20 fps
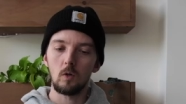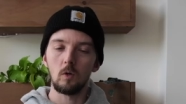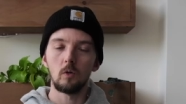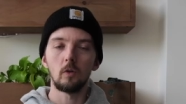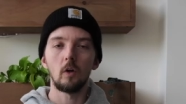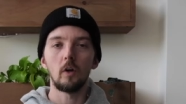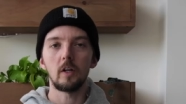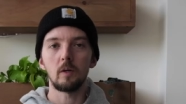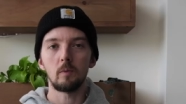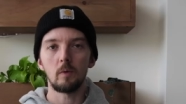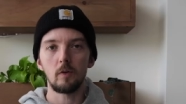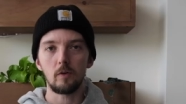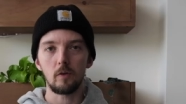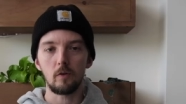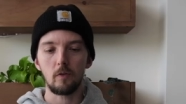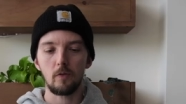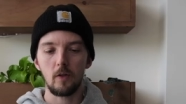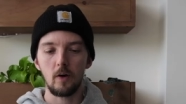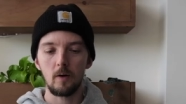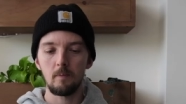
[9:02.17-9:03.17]
hold onto with your
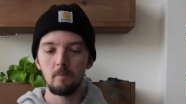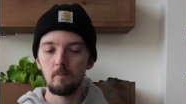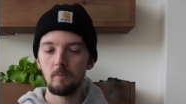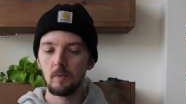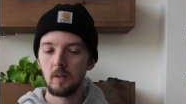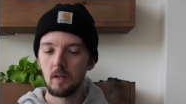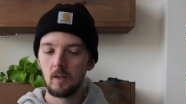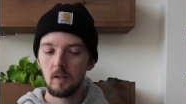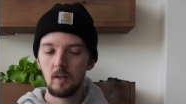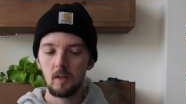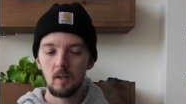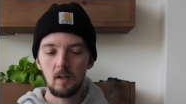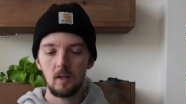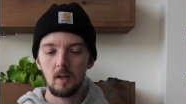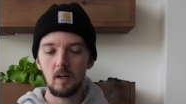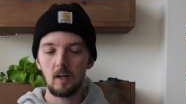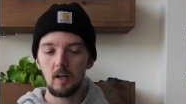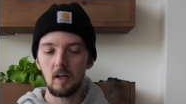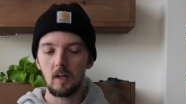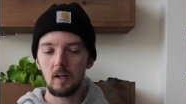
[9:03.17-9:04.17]
thumb.
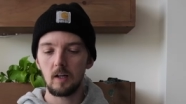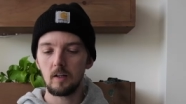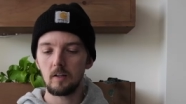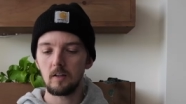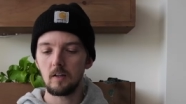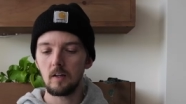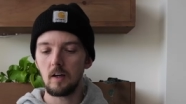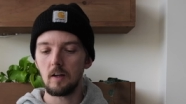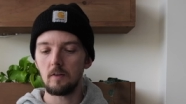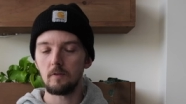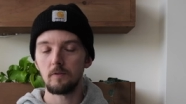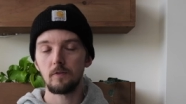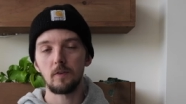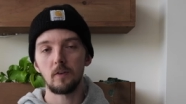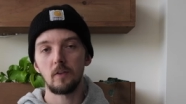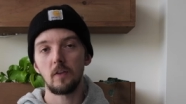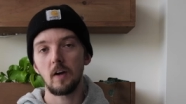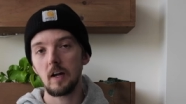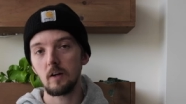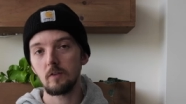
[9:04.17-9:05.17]
Uh, and
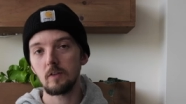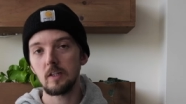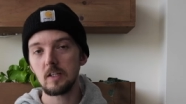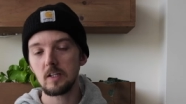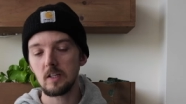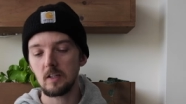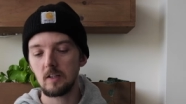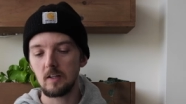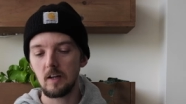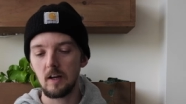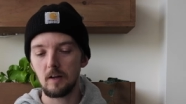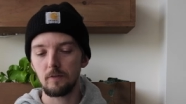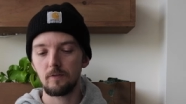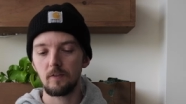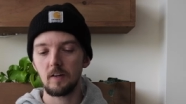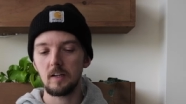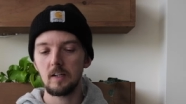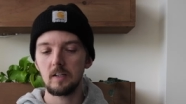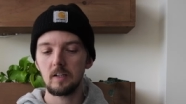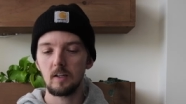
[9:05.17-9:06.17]
for that reason, I
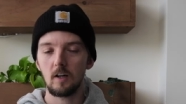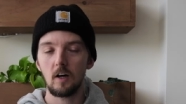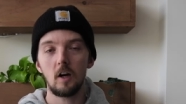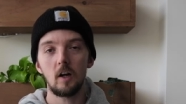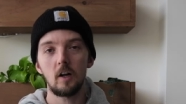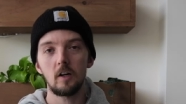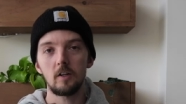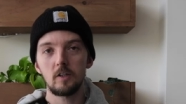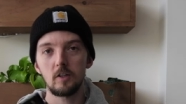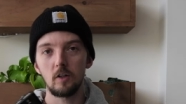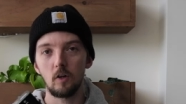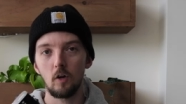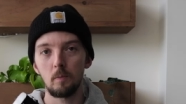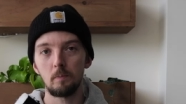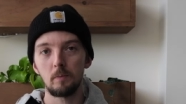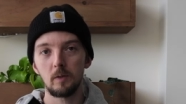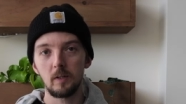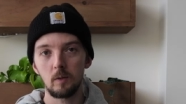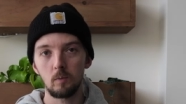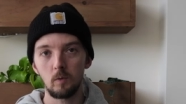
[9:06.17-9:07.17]
find it hard to
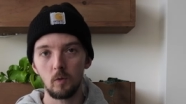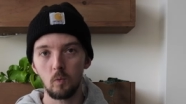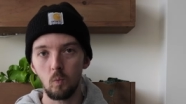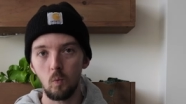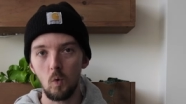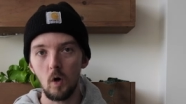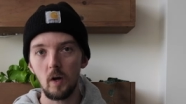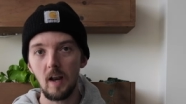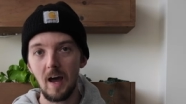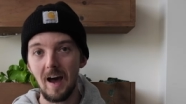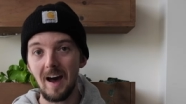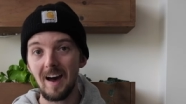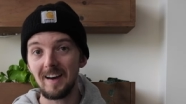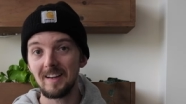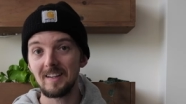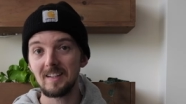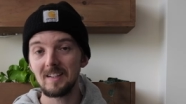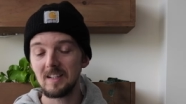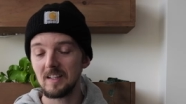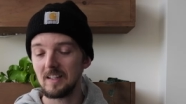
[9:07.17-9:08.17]
operate with one
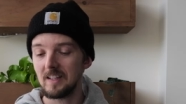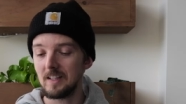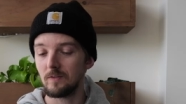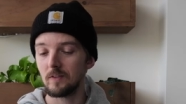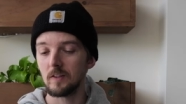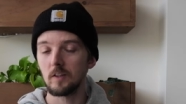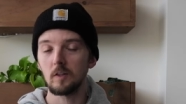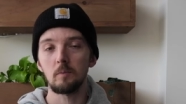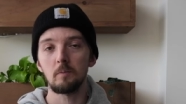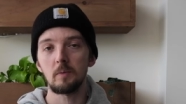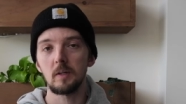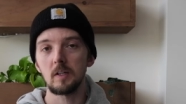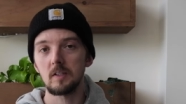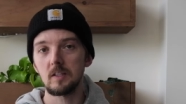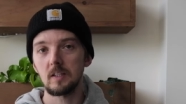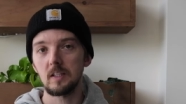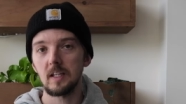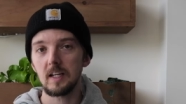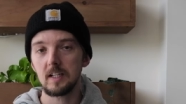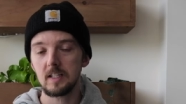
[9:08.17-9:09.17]
hand, even compared
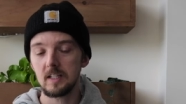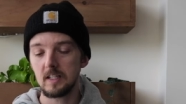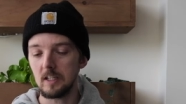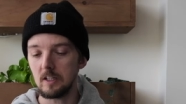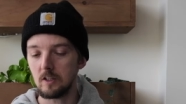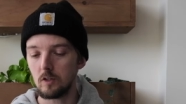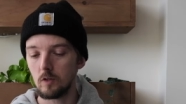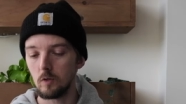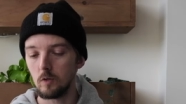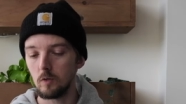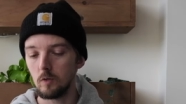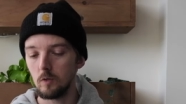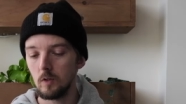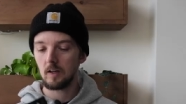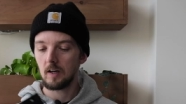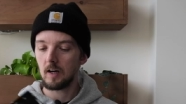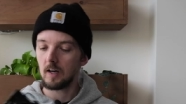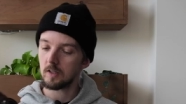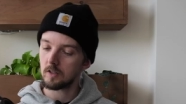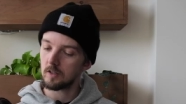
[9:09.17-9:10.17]
to the X T two.
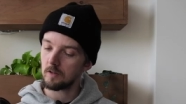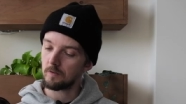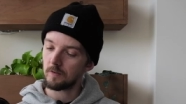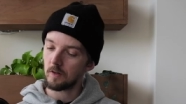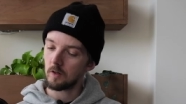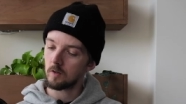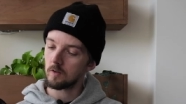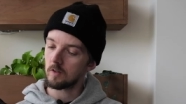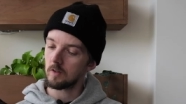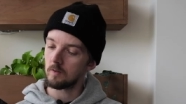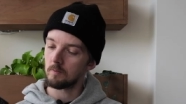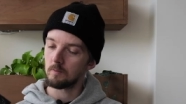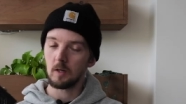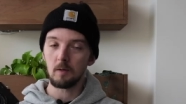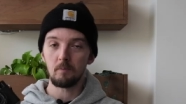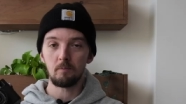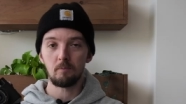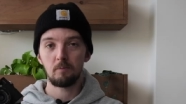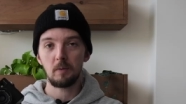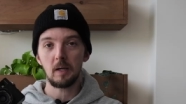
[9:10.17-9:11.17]
I actually found that my
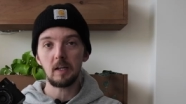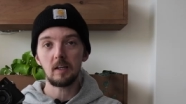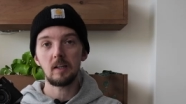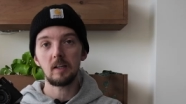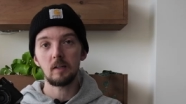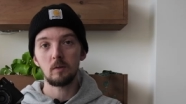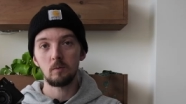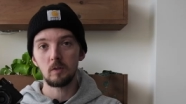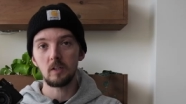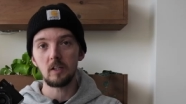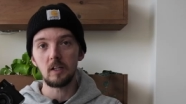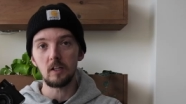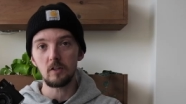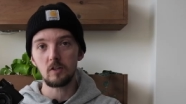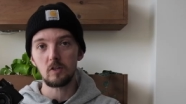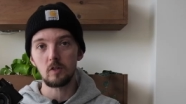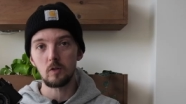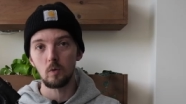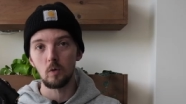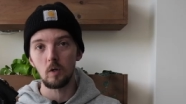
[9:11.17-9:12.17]
pinky would get
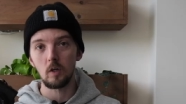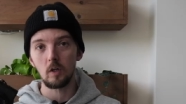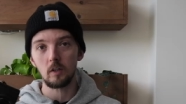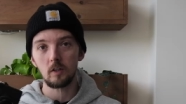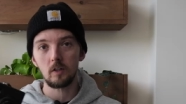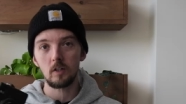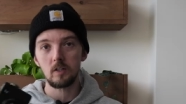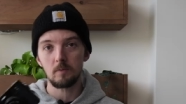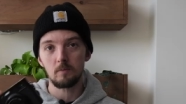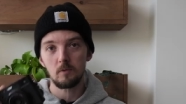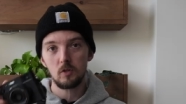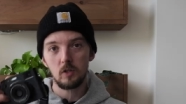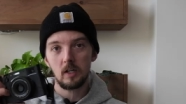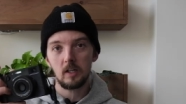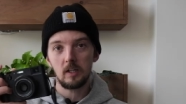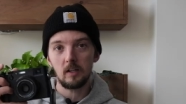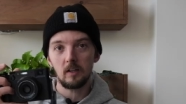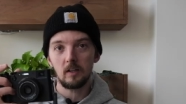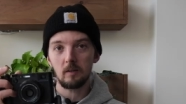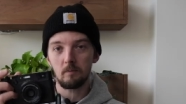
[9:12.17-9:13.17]
sore because I'm
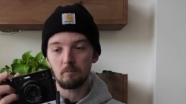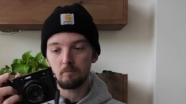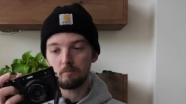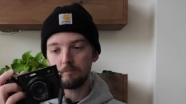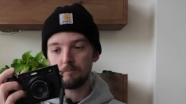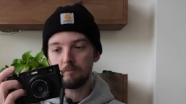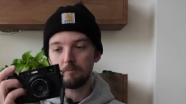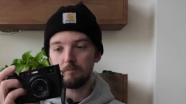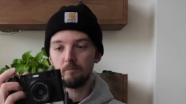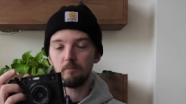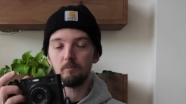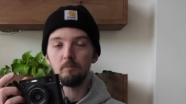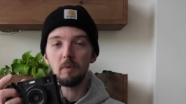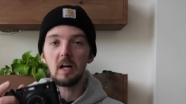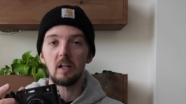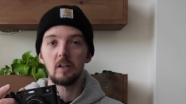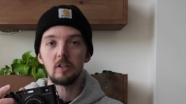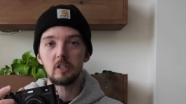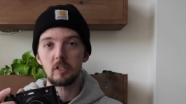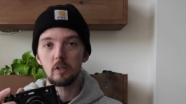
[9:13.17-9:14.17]
trying to like
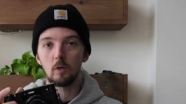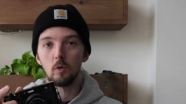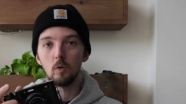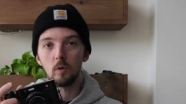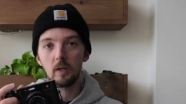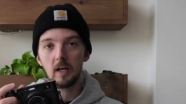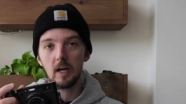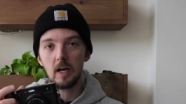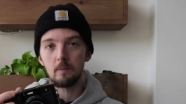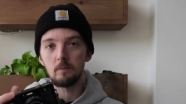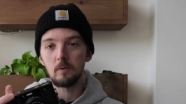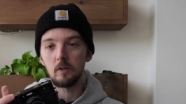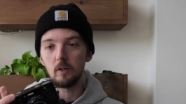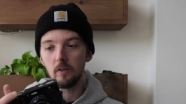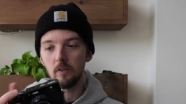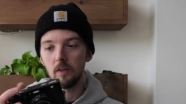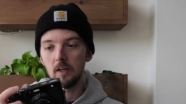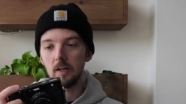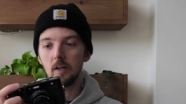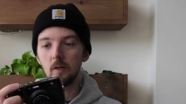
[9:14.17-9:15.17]
balance the whole camera
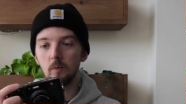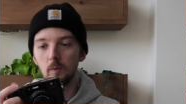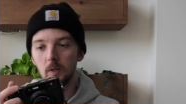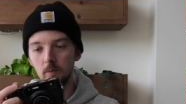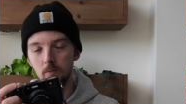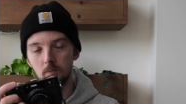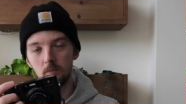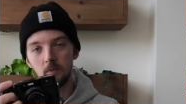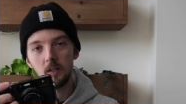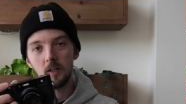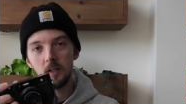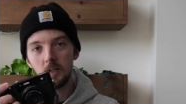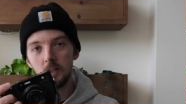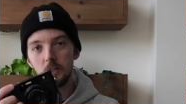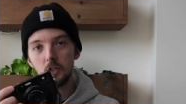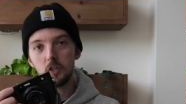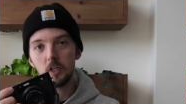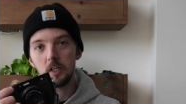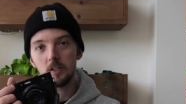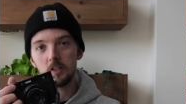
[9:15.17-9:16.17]
in there when I'm
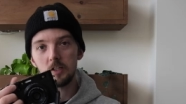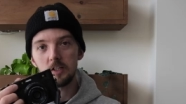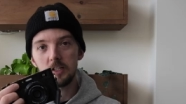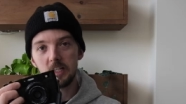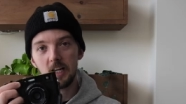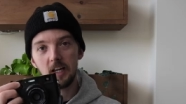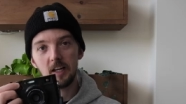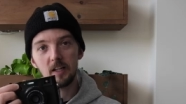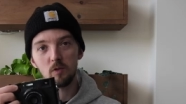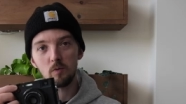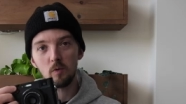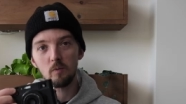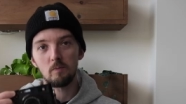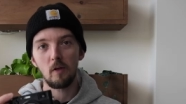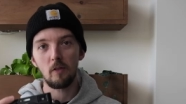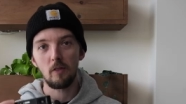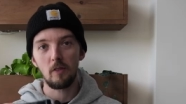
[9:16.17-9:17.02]
changing settings with my